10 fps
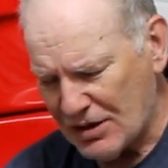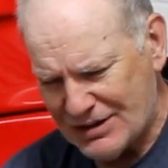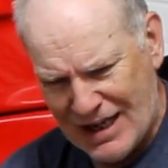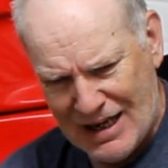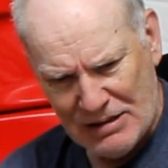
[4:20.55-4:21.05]

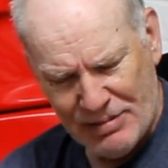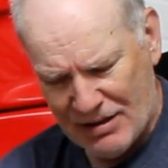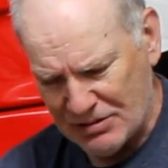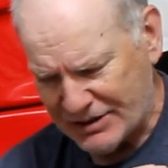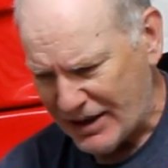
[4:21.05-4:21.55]
to add
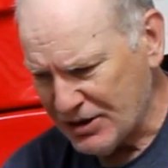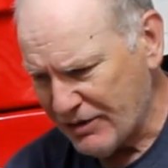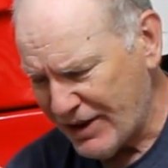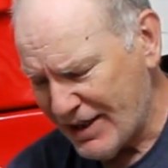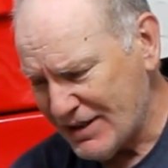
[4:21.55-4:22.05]
about
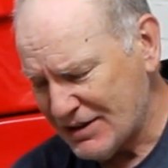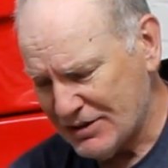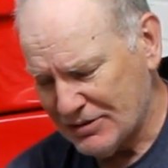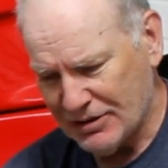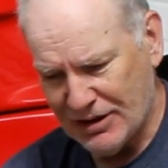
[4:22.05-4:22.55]
Delkavic
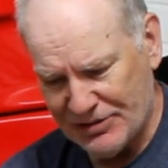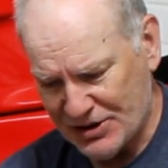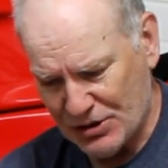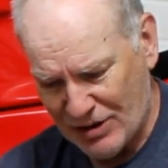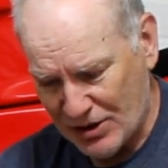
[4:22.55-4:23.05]
is, and this
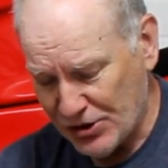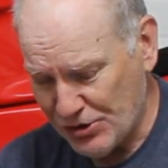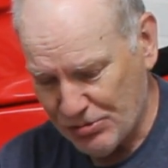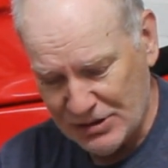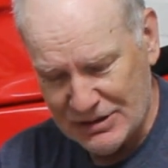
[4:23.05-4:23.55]
is quite
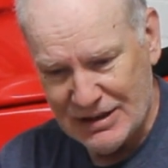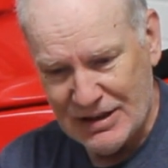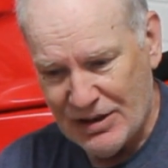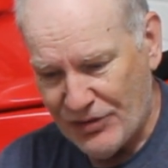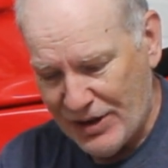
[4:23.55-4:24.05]
unusual,
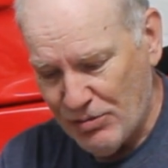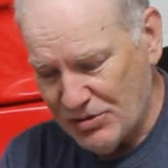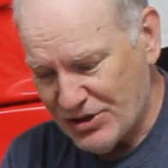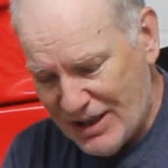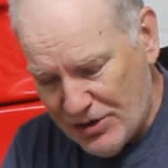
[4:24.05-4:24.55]
they will
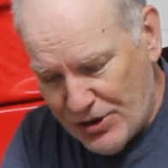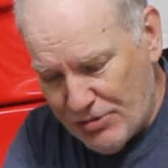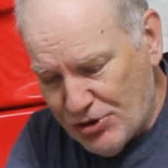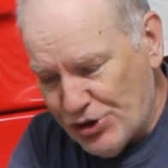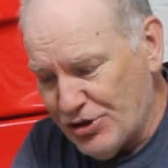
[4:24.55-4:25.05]
sell you
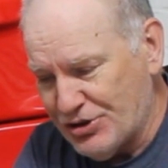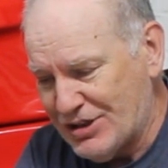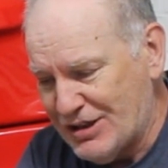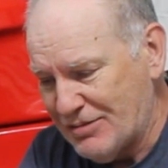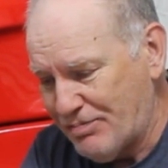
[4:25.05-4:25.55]

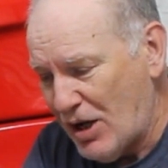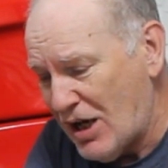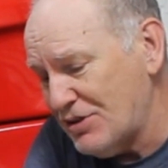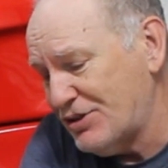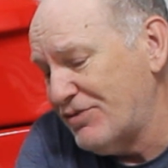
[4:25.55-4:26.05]
just
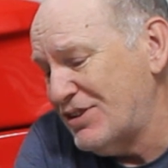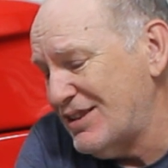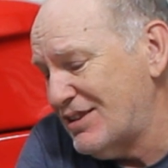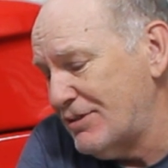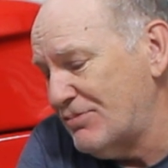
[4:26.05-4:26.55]
parts of the
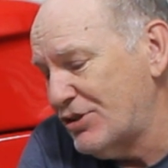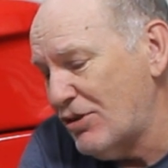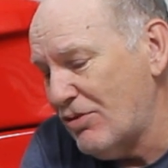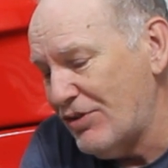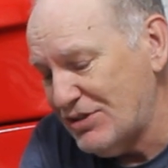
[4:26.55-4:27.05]
system.
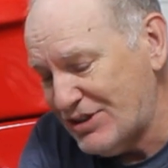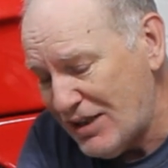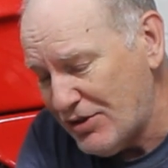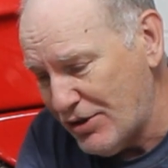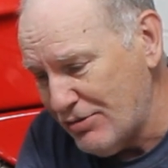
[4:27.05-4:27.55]
So they'll
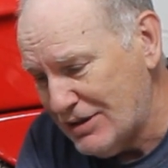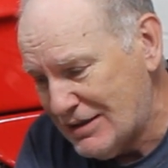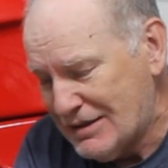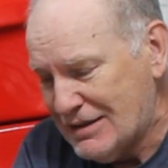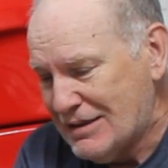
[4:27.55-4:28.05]
sell you
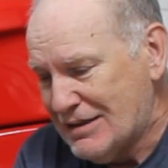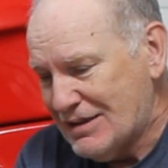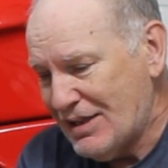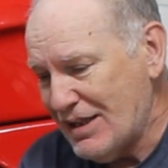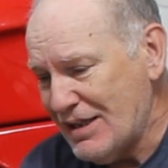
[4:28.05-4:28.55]

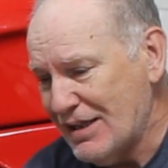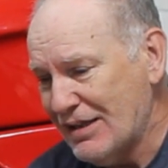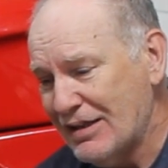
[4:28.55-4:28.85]
the